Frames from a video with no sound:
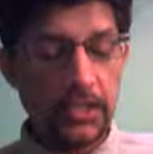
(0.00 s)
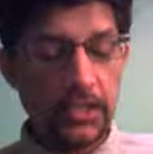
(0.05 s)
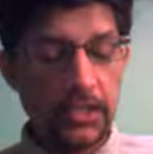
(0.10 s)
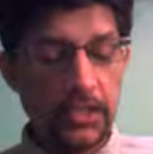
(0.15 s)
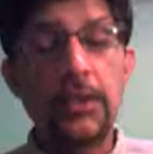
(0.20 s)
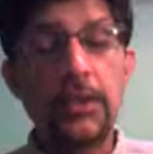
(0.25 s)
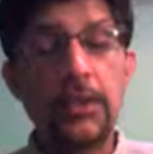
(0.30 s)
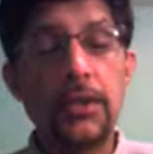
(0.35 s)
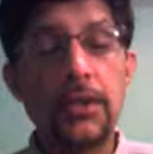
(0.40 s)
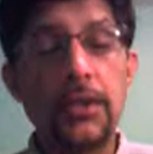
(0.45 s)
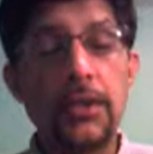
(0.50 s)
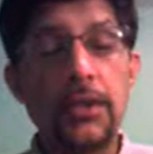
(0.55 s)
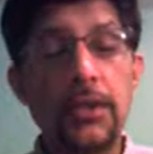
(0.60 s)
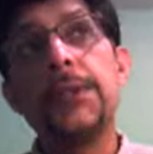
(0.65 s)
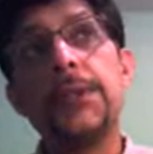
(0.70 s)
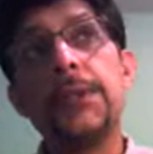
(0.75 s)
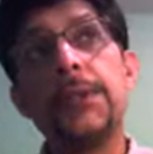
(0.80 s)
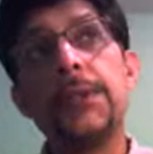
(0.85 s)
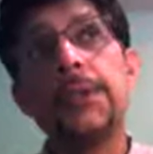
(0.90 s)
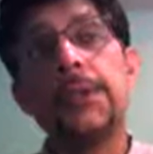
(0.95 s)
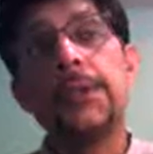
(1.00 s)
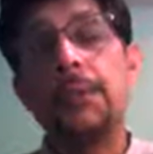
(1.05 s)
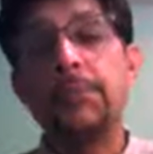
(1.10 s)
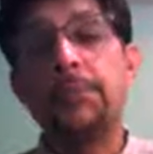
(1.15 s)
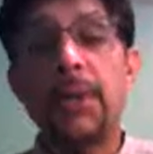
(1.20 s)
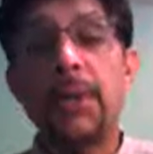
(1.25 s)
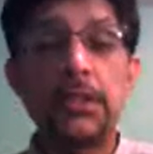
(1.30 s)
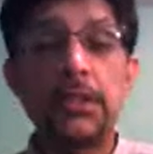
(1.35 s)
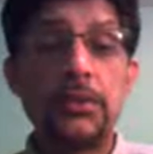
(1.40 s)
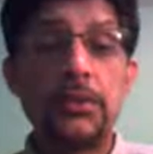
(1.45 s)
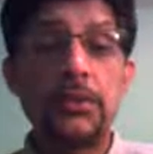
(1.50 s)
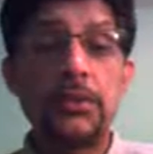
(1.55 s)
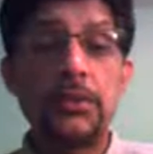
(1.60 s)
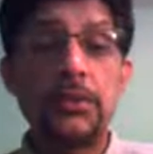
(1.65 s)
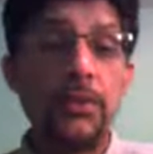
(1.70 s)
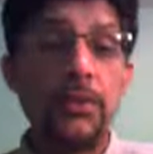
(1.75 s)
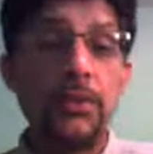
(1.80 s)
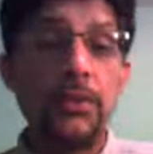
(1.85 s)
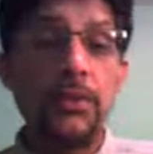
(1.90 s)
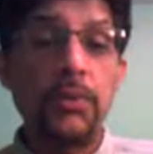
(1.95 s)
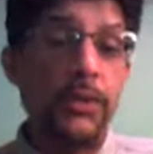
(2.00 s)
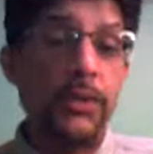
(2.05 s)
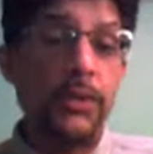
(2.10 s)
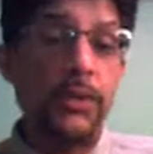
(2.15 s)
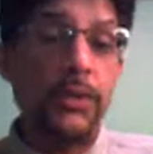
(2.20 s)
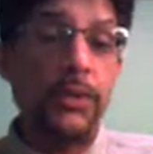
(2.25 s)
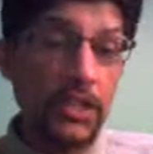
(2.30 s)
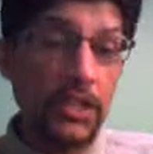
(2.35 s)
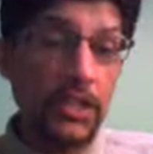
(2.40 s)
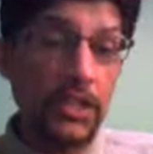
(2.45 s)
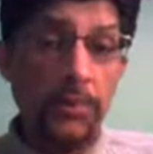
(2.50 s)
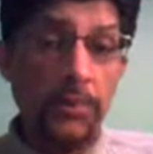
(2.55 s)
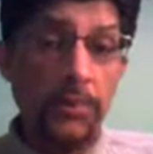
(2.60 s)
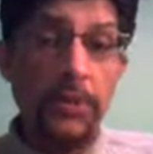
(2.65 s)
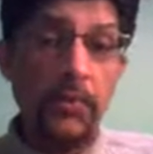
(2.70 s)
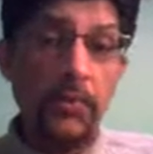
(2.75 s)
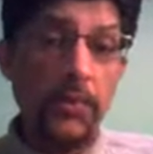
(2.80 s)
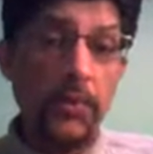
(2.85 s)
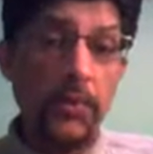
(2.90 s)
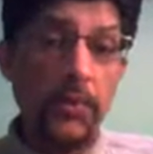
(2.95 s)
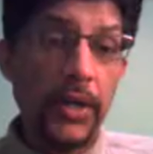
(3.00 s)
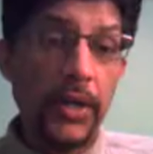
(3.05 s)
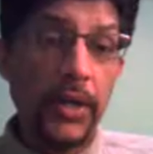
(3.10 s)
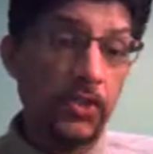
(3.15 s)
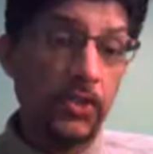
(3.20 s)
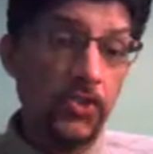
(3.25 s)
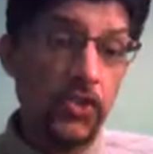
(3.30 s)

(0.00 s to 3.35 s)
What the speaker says: a month where it is extremely wet in